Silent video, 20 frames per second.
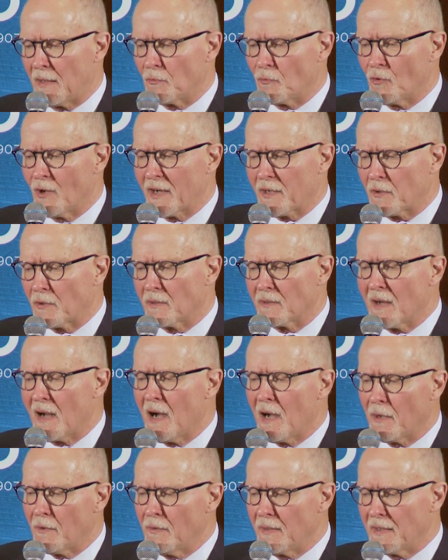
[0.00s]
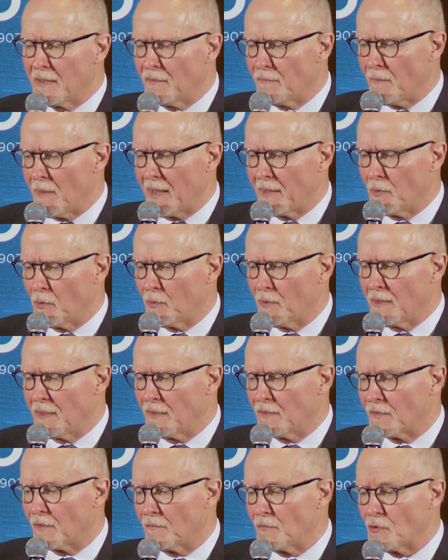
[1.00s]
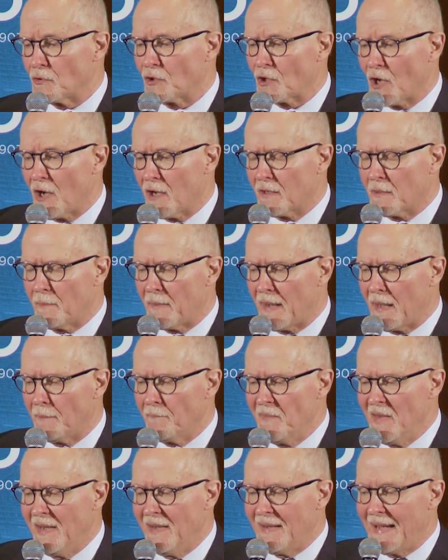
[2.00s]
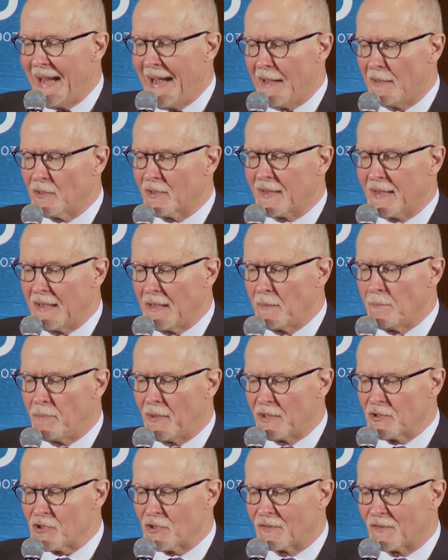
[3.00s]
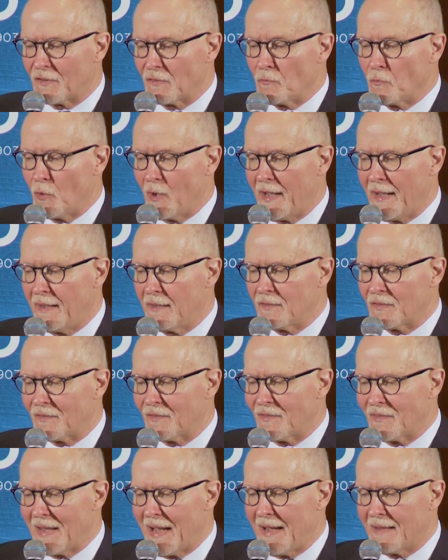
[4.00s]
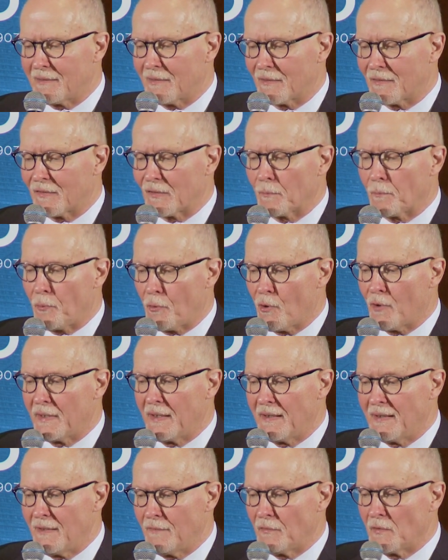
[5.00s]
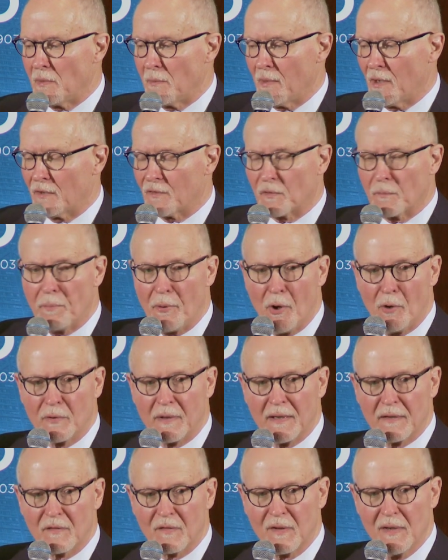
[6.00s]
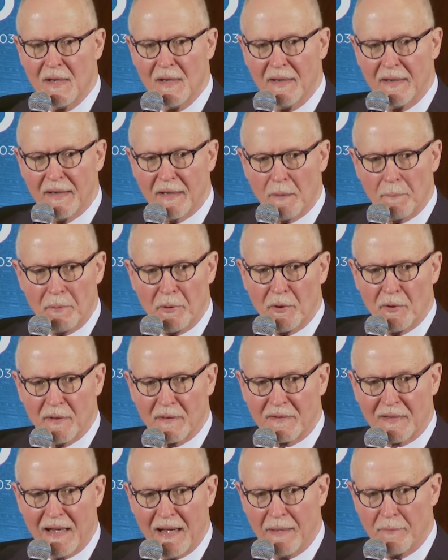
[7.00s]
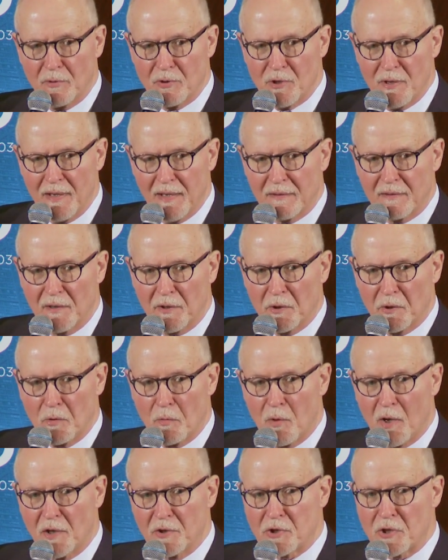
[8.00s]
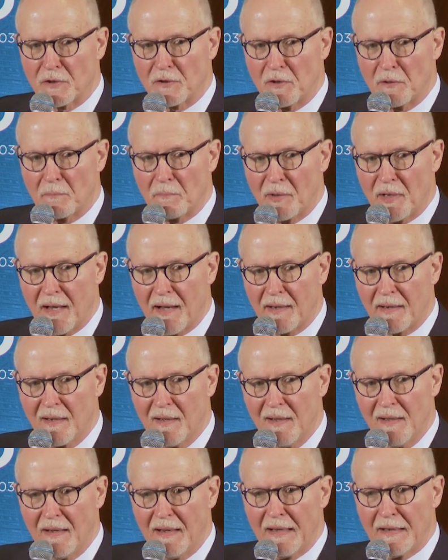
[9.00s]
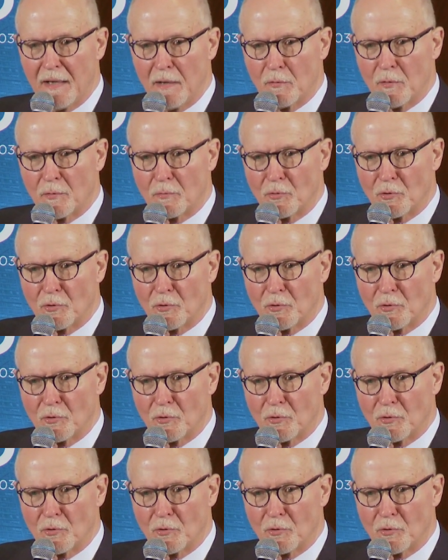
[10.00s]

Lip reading: record hiring of minorities, if you talk about allocating budgets in ways that supported even the mayor's opponents in a period of time when you had the Harold Washington block and they would